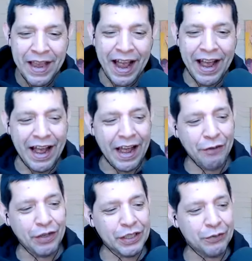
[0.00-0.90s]
Uh, I
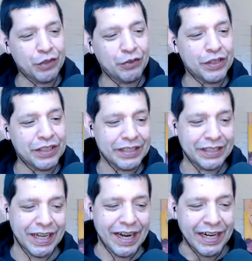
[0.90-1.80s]
wonder if we could
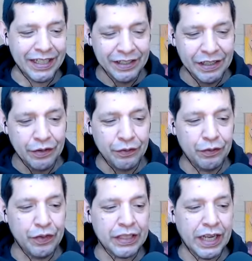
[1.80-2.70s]
start
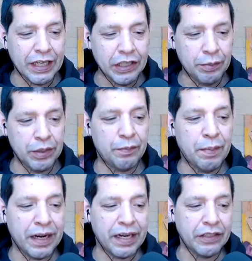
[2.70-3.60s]
with a little bit of
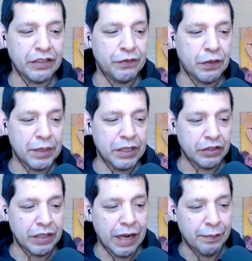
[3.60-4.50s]
background
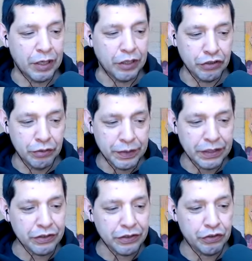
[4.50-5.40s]
information about you
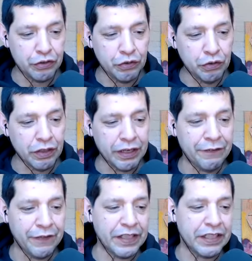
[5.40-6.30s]
because you
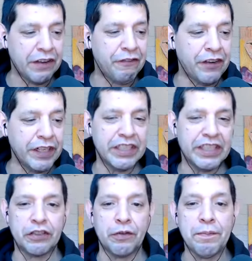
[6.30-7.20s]
live in the
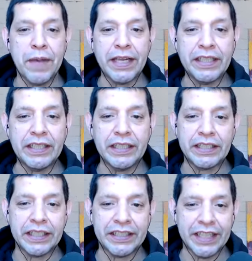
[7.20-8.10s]
fringes of many
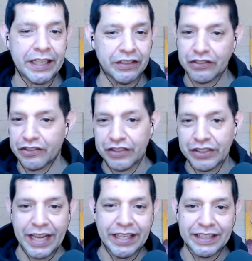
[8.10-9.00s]
intersections of
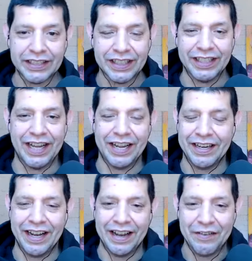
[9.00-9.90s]
science and
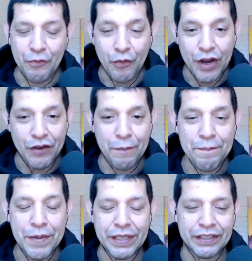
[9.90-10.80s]
and and way of
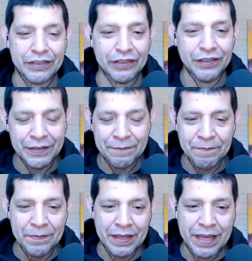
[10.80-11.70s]
being. So,
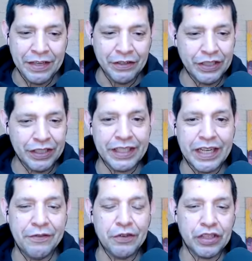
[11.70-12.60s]
can you just
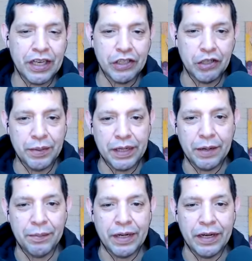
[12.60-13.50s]
give us a little bit
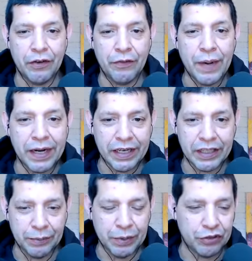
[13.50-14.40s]
of, of
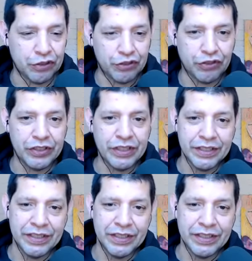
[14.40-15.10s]
background about your story?